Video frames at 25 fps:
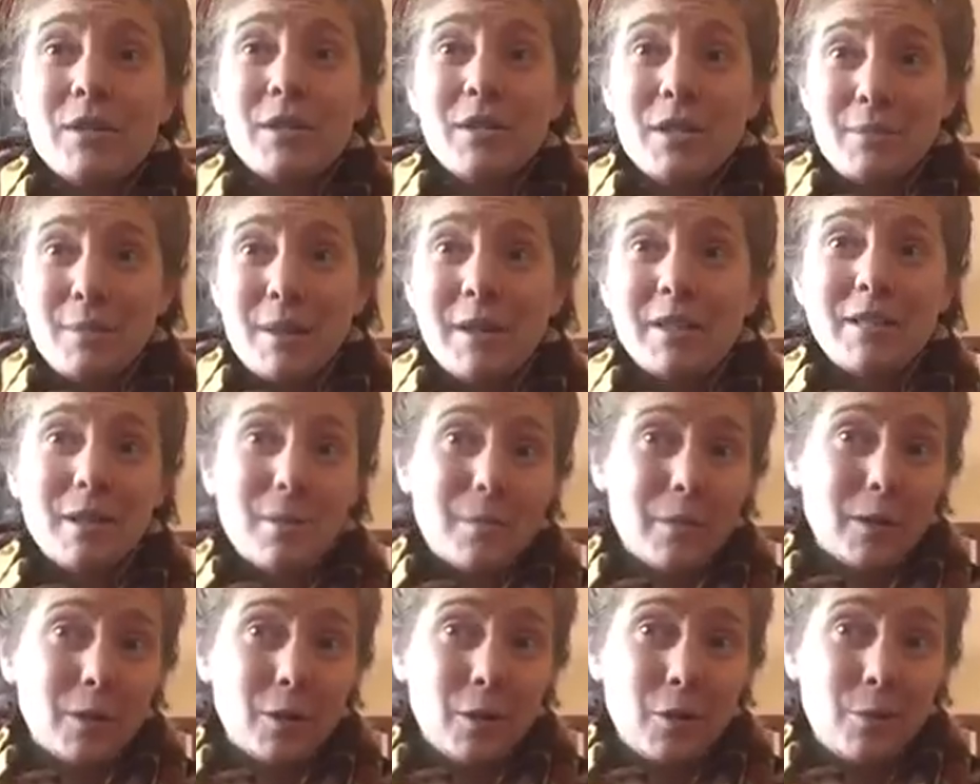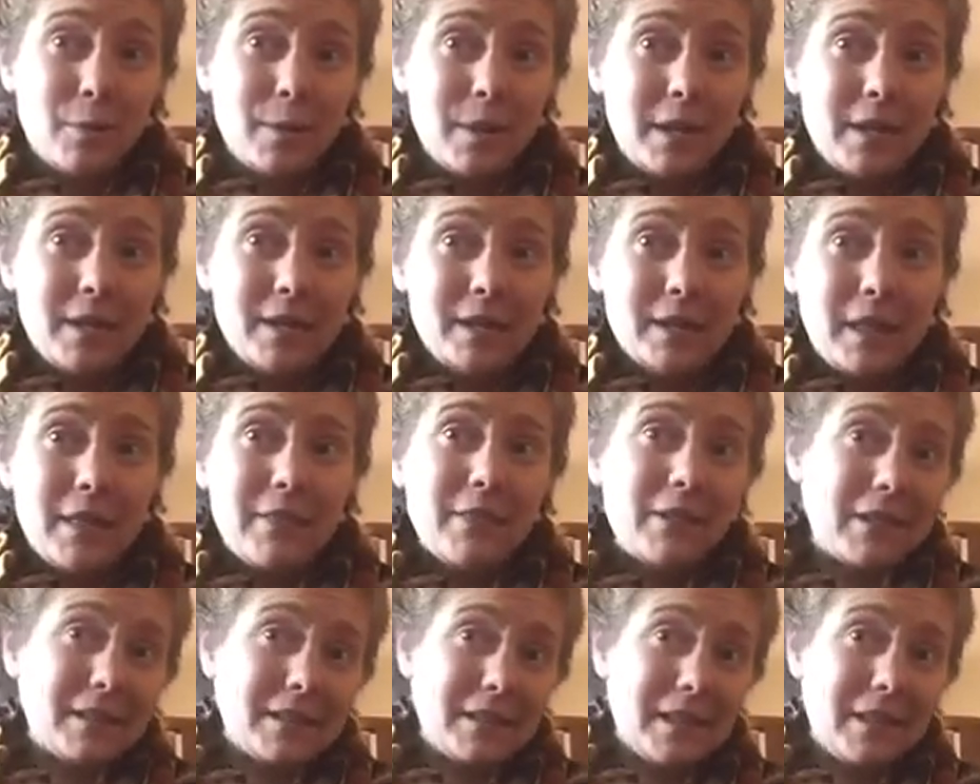see my stomach a little bit, I
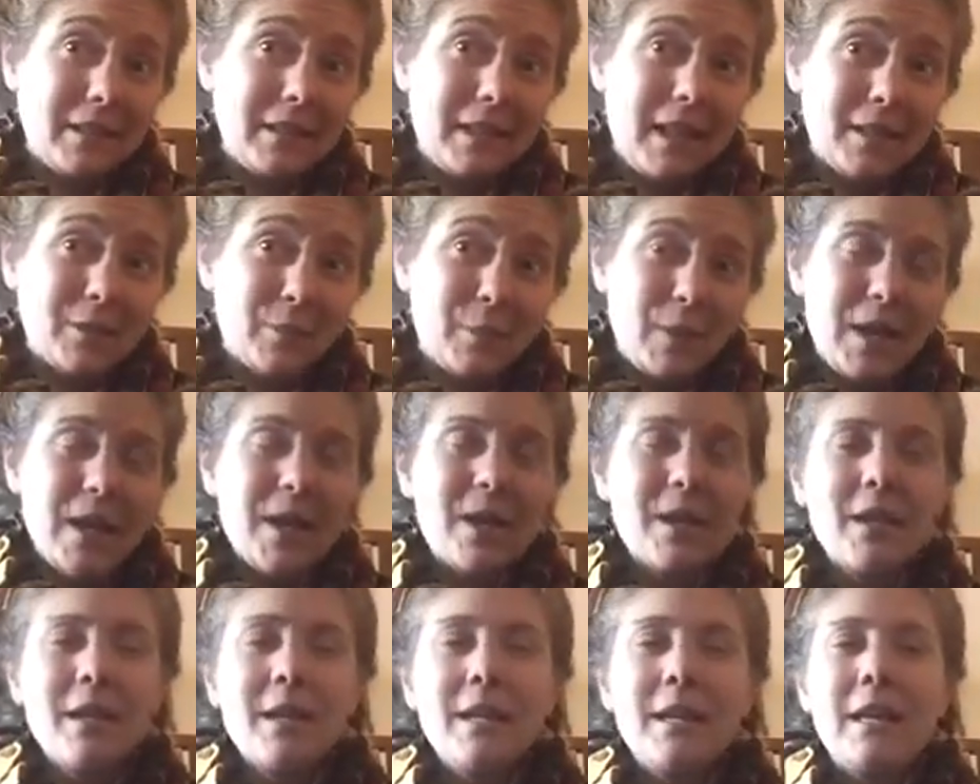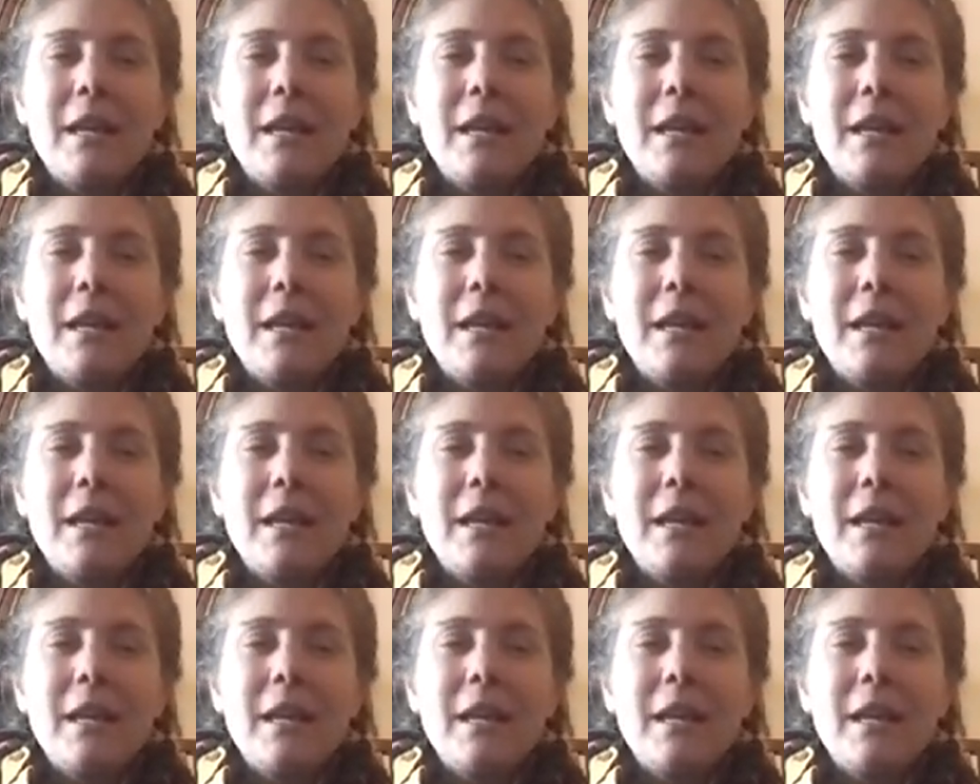think I said it last week,